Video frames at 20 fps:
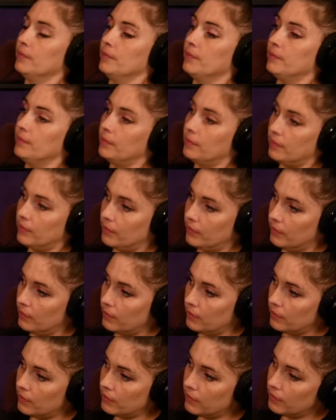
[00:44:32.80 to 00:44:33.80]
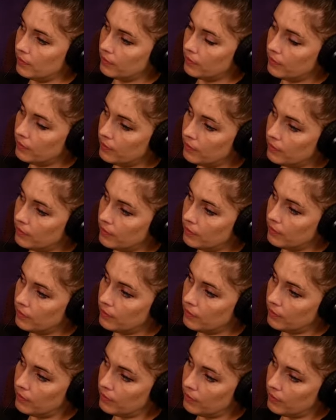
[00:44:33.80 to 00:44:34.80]

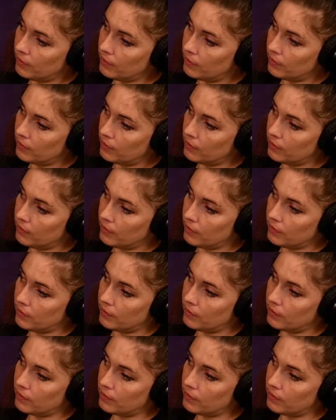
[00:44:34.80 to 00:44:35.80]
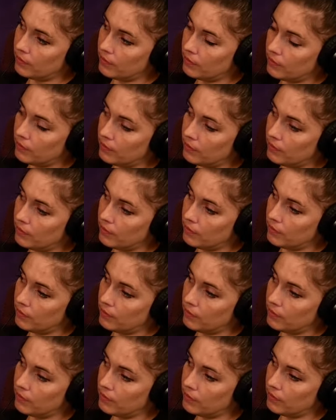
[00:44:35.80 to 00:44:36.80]

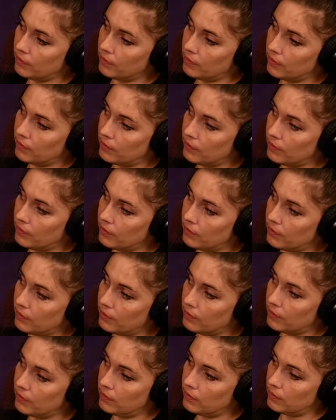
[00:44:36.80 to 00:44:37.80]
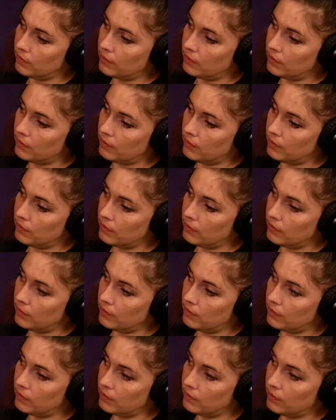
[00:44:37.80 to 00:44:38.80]

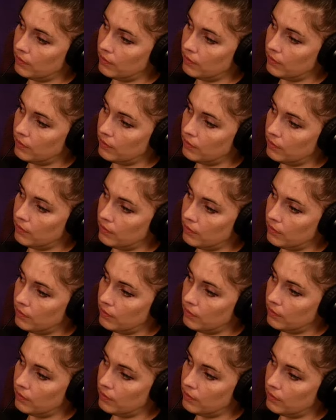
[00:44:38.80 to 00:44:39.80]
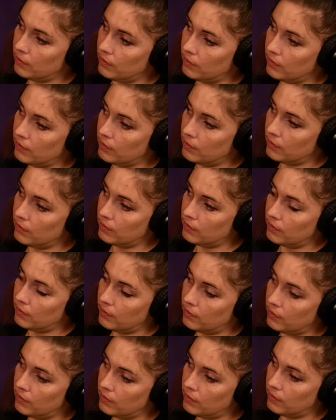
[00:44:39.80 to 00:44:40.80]
The person shown says nothing.